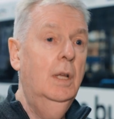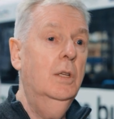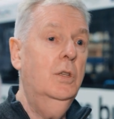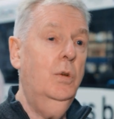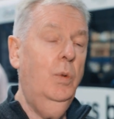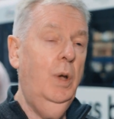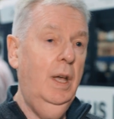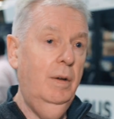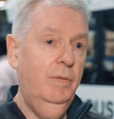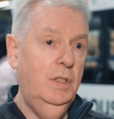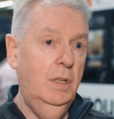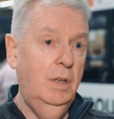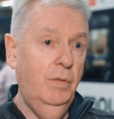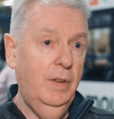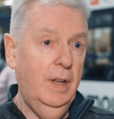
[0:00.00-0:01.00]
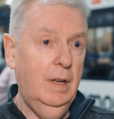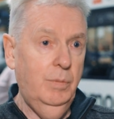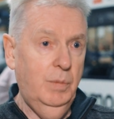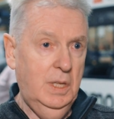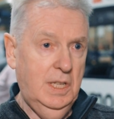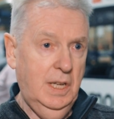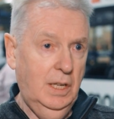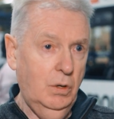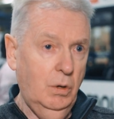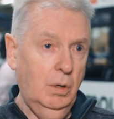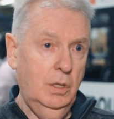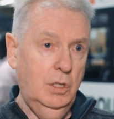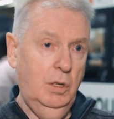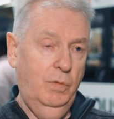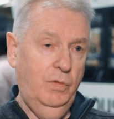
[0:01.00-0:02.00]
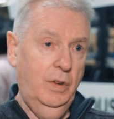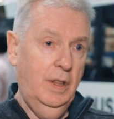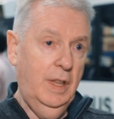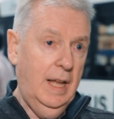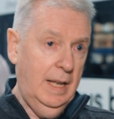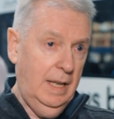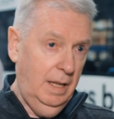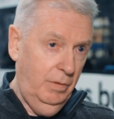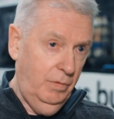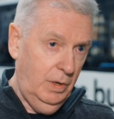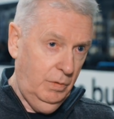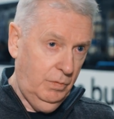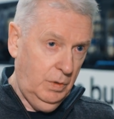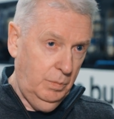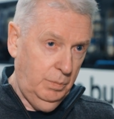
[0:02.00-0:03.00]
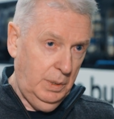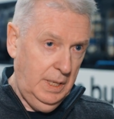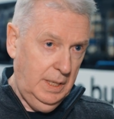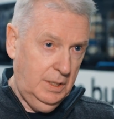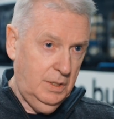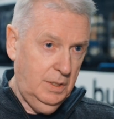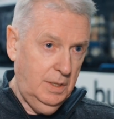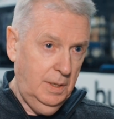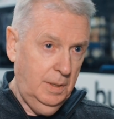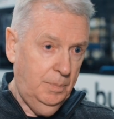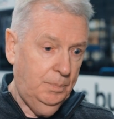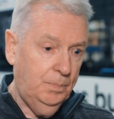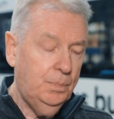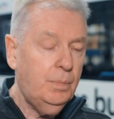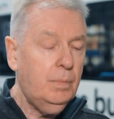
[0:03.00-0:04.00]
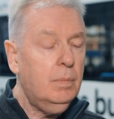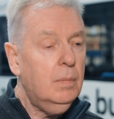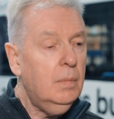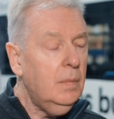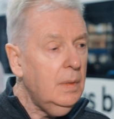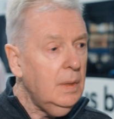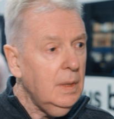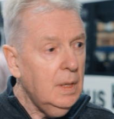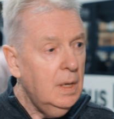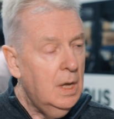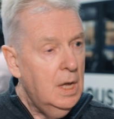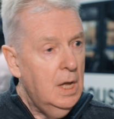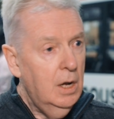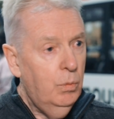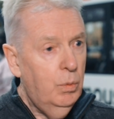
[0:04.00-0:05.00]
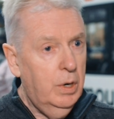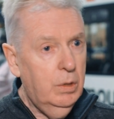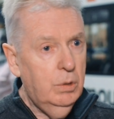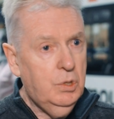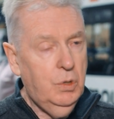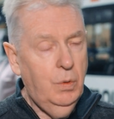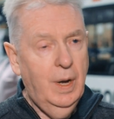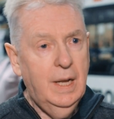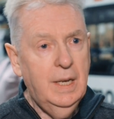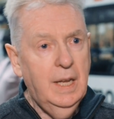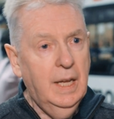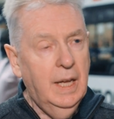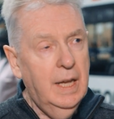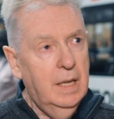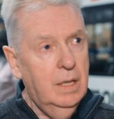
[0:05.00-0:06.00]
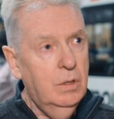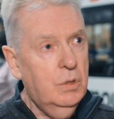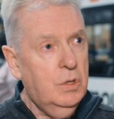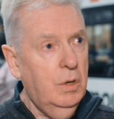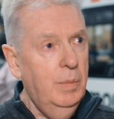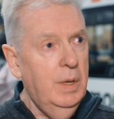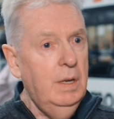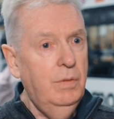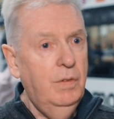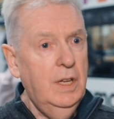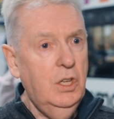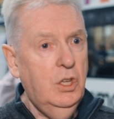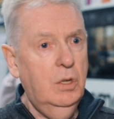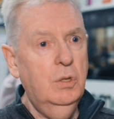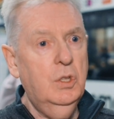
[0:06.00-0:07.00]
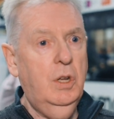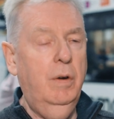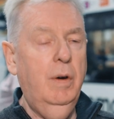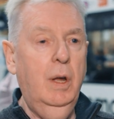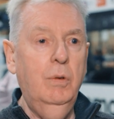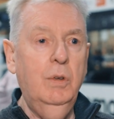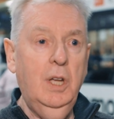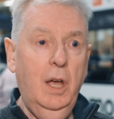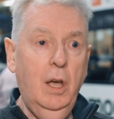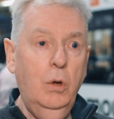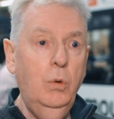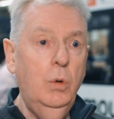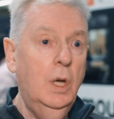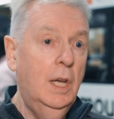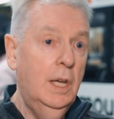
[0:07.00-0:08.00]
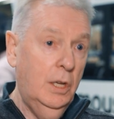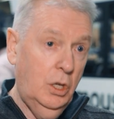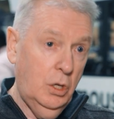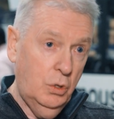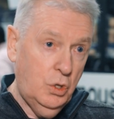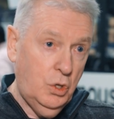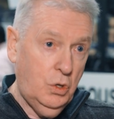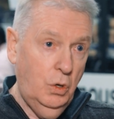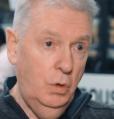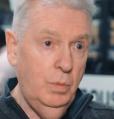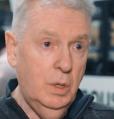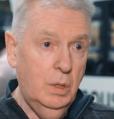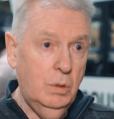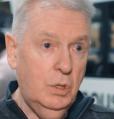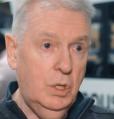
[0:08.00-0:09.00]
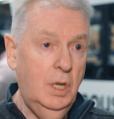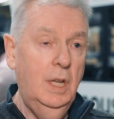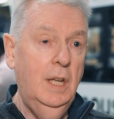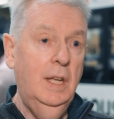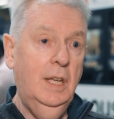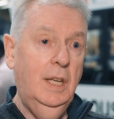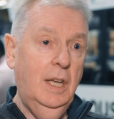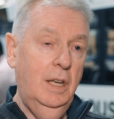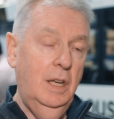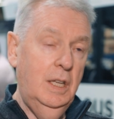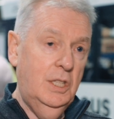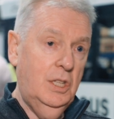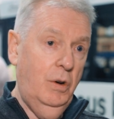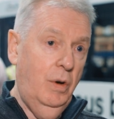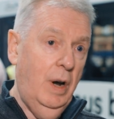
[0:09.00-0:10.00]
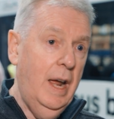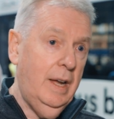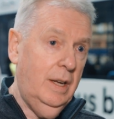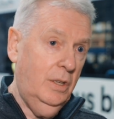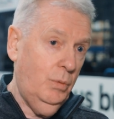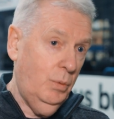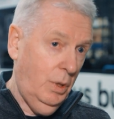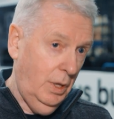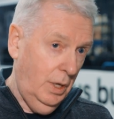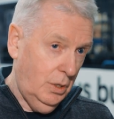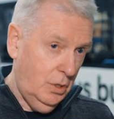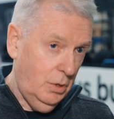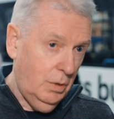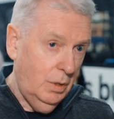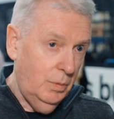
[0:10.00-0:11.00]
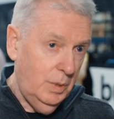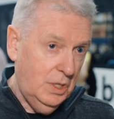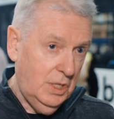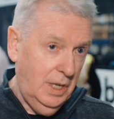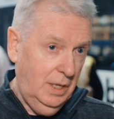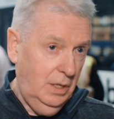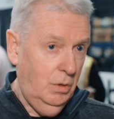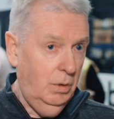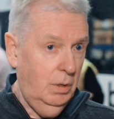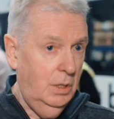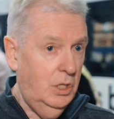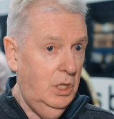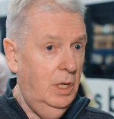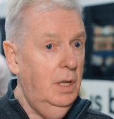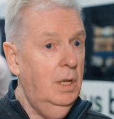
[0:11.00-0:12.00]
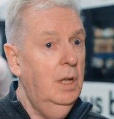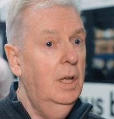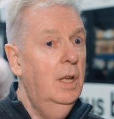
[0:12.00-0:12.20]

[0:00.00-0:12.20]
so we have to develop the technology for that level of complexity. We're also adding in some innovations around how consumers can interact with the autonomous technology.